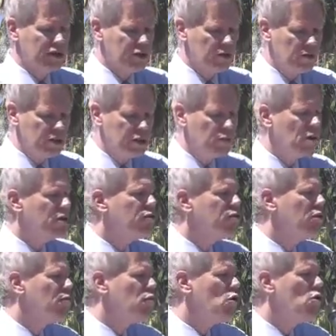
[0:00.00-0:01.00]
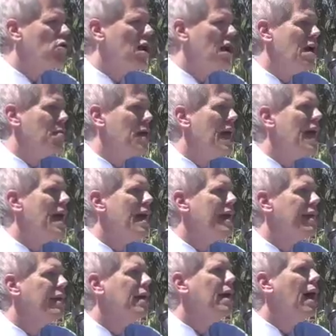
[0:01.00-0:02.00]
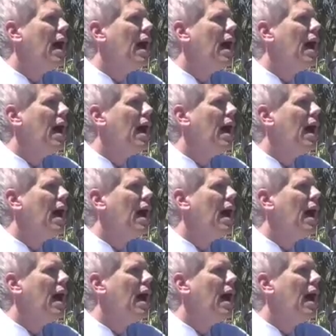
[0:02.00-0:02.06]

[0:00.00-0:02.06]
students who went through the program had